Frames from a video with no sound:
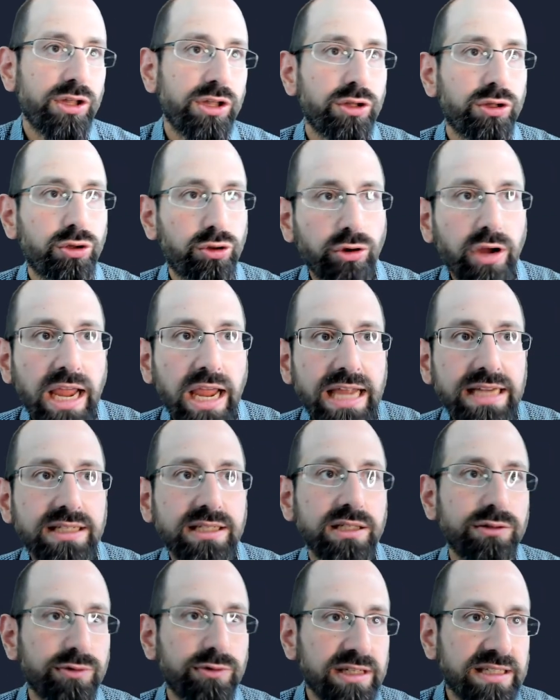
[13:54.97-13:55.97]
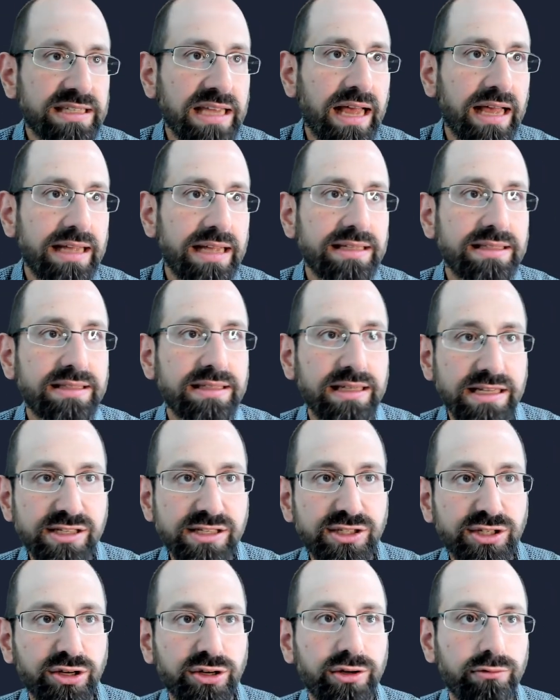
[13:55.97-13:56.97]
create, resize,
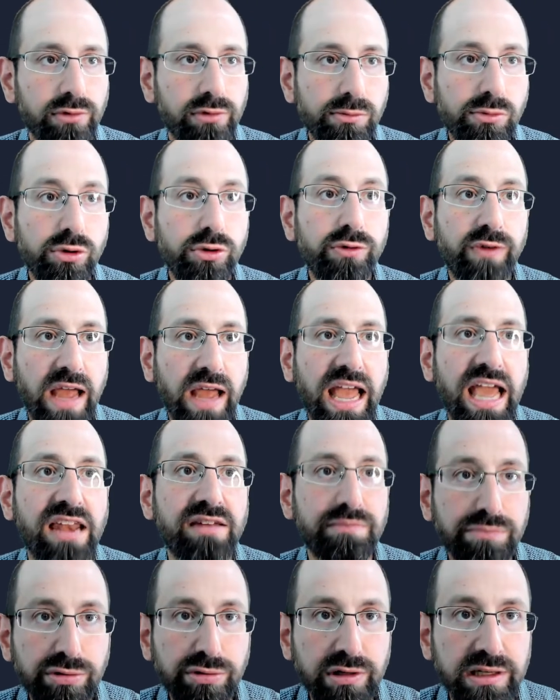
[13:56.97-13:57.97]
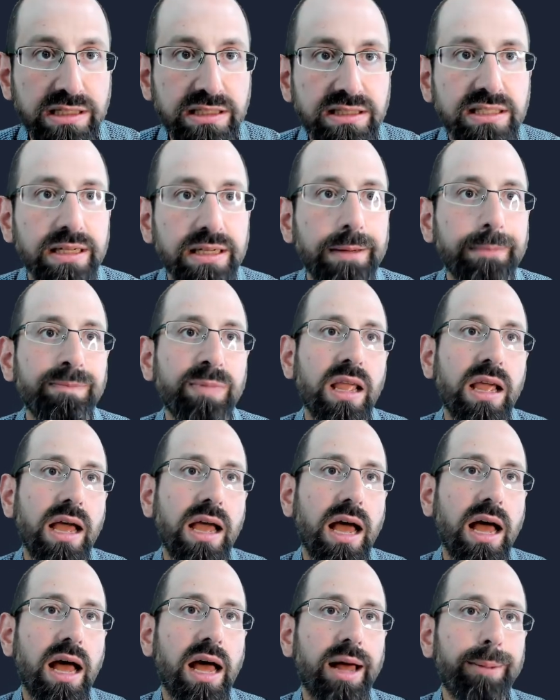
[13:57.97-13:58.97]
insert, remove, and print.
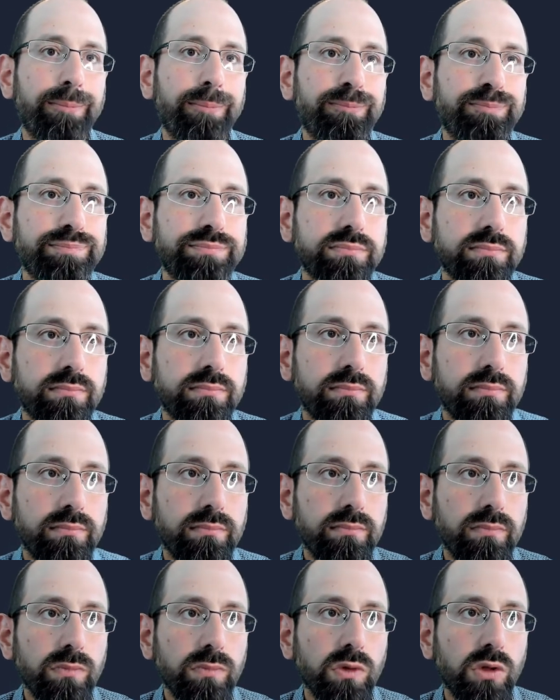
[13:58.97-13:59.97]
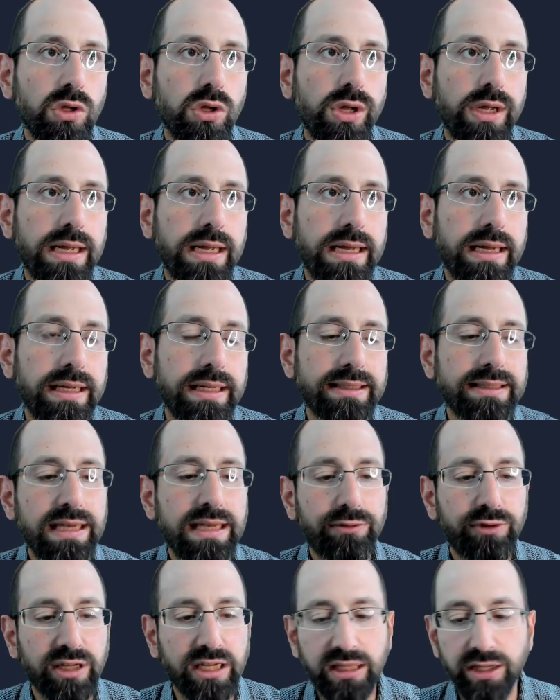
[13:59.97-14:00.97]
It's not
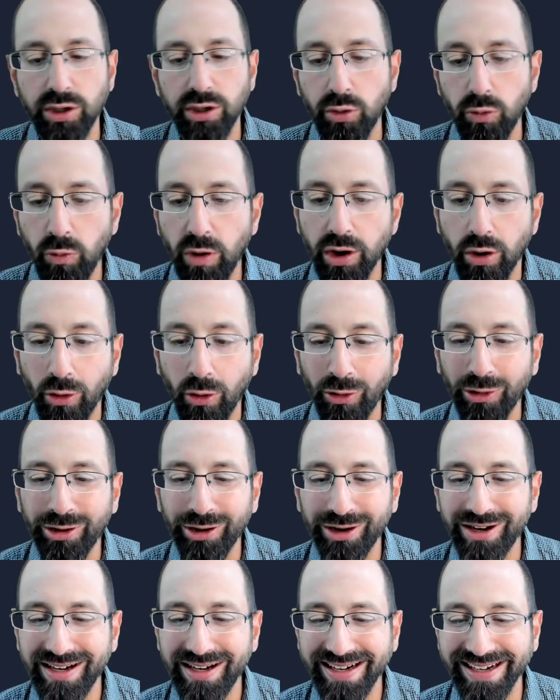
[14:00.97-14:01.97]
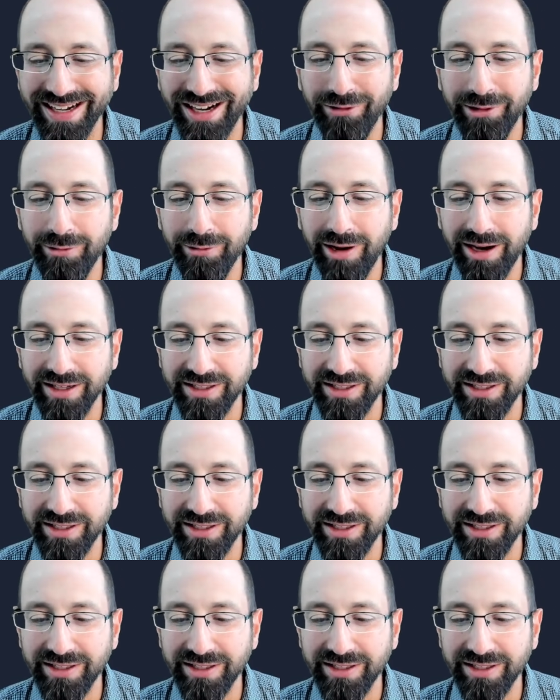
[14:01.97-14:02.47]
really clear what order we want to